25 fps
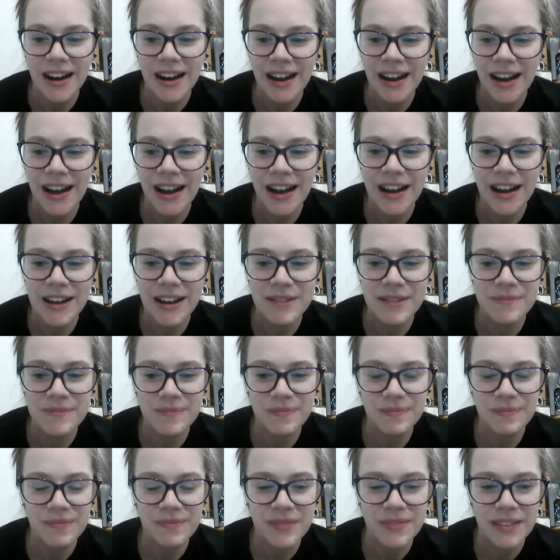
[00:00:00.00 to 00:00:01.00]

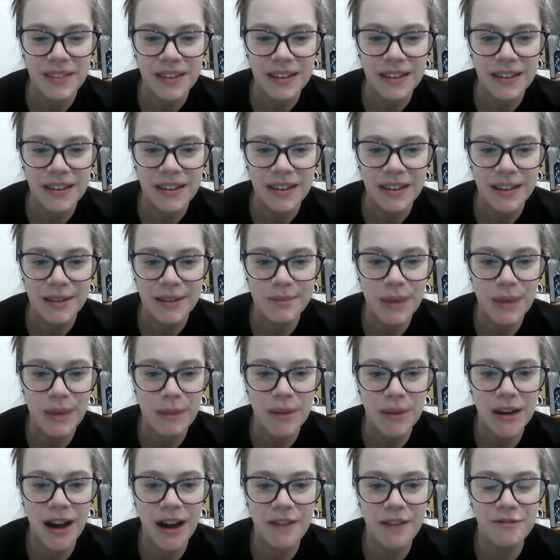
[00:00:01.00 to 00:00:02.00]
um,
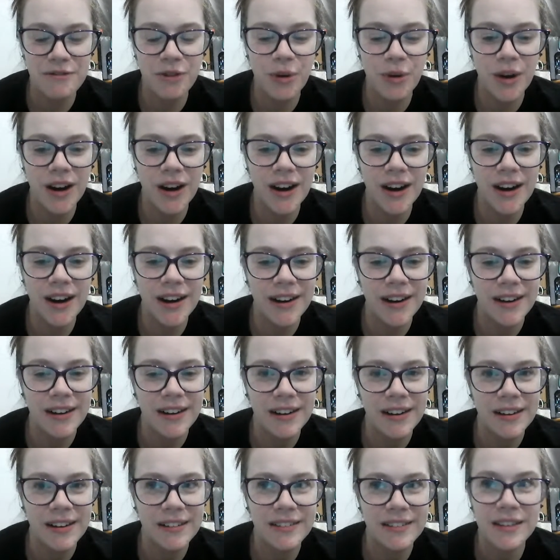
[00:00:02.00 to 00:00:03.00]
maybe not for
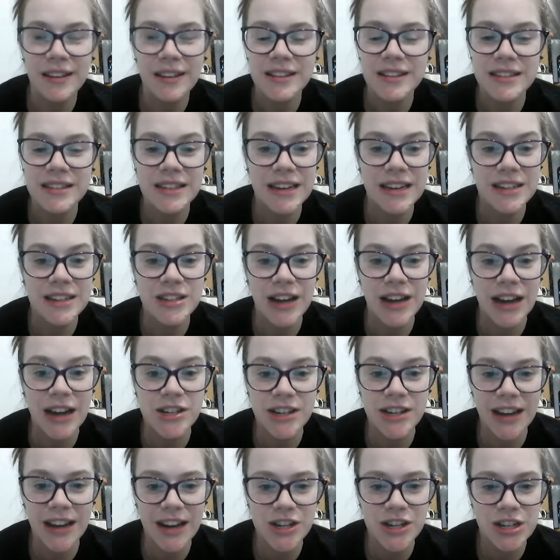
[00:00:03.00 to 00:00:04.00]

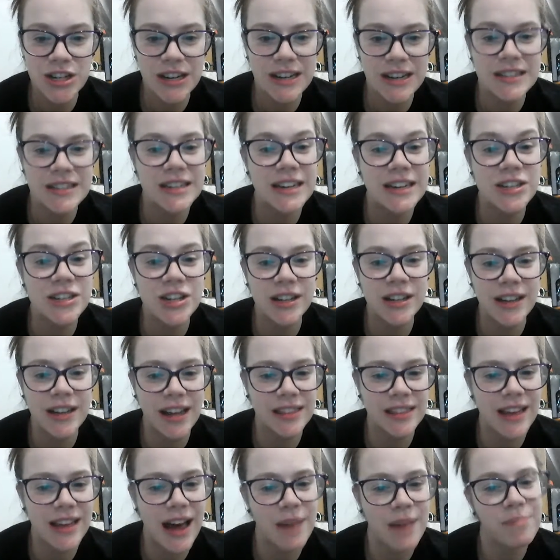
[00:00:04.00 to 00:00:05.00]
education and teaching
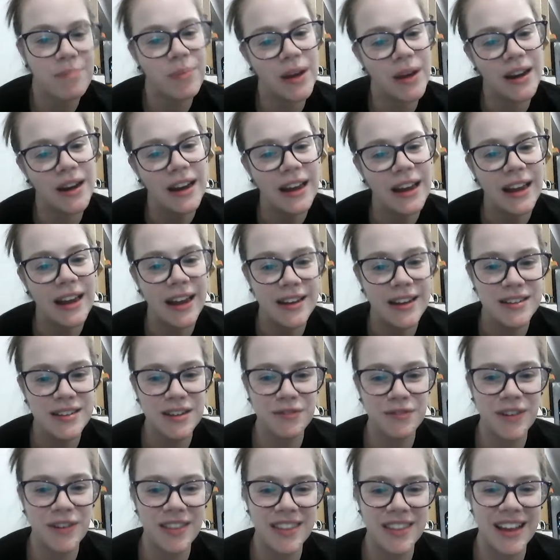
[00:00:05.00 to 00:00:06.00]
like that, but in
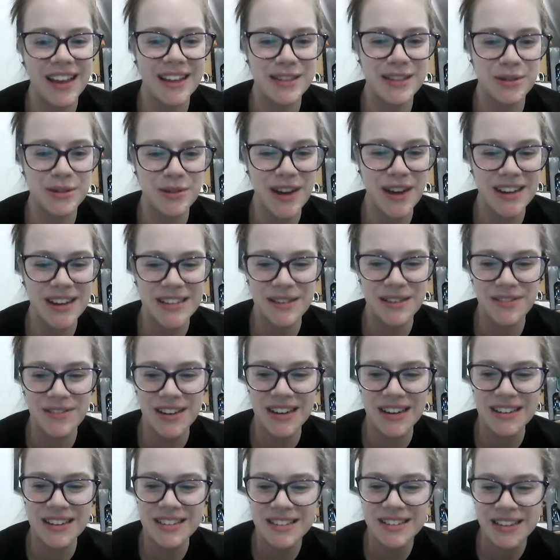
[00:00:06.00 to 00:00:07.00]
different things through
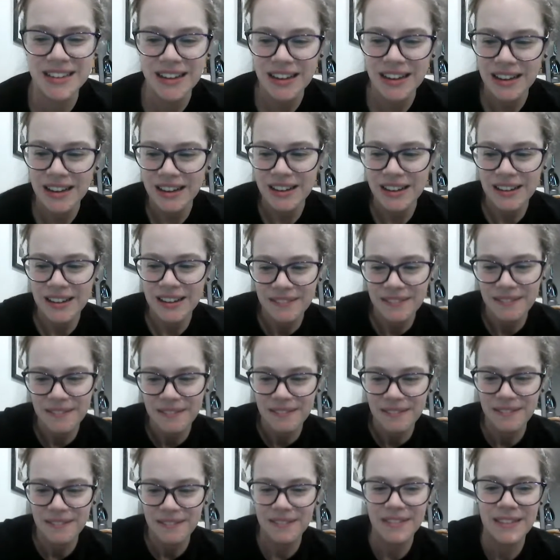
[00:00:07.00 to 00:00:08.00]
activities.
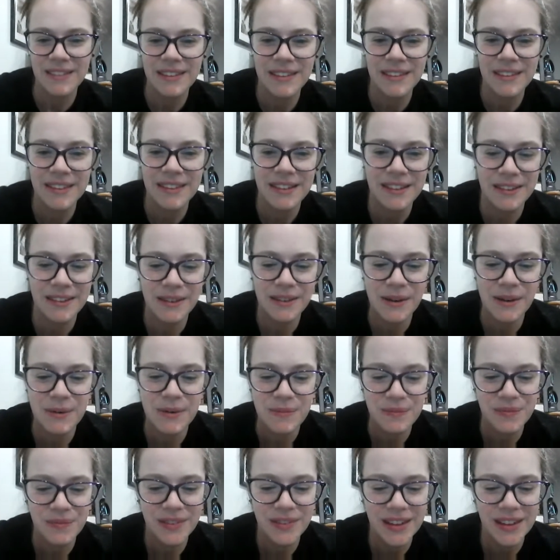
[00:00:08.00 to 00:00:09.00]

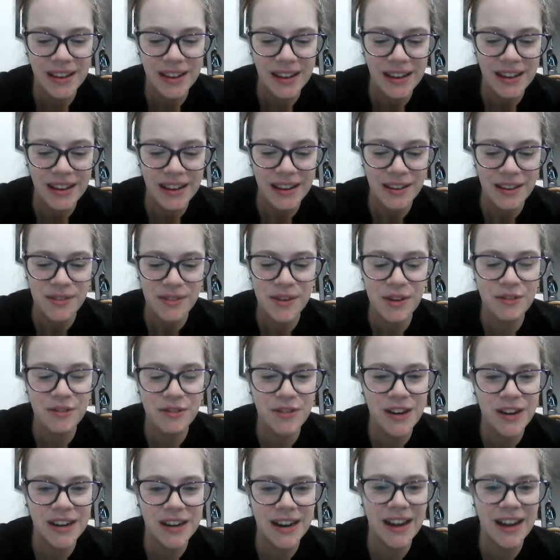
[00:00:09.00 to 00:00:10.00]
So feel
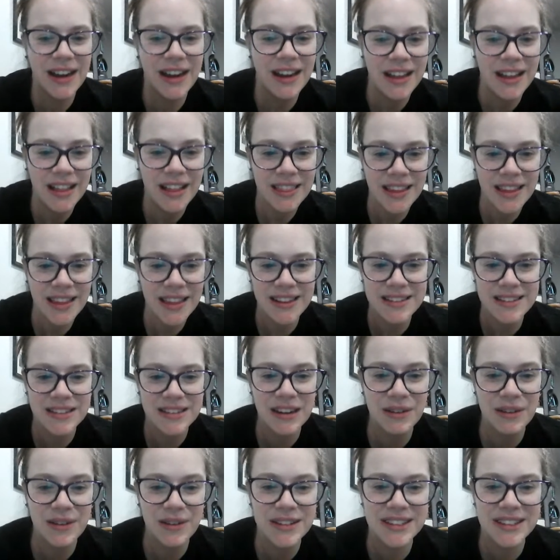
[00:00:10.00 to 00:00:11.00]
free to let us
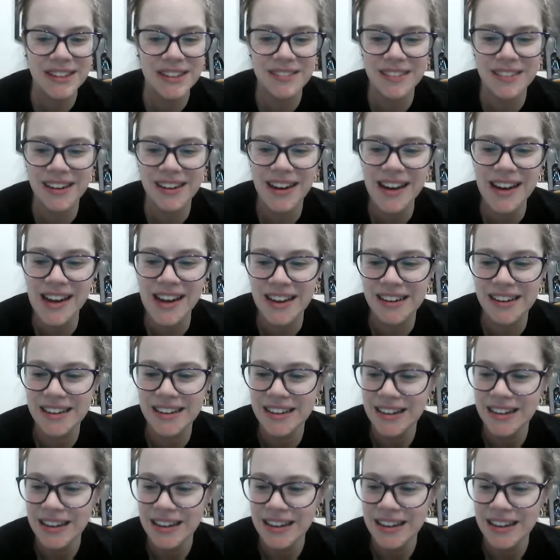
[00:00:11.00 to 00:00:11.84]
know what's going on.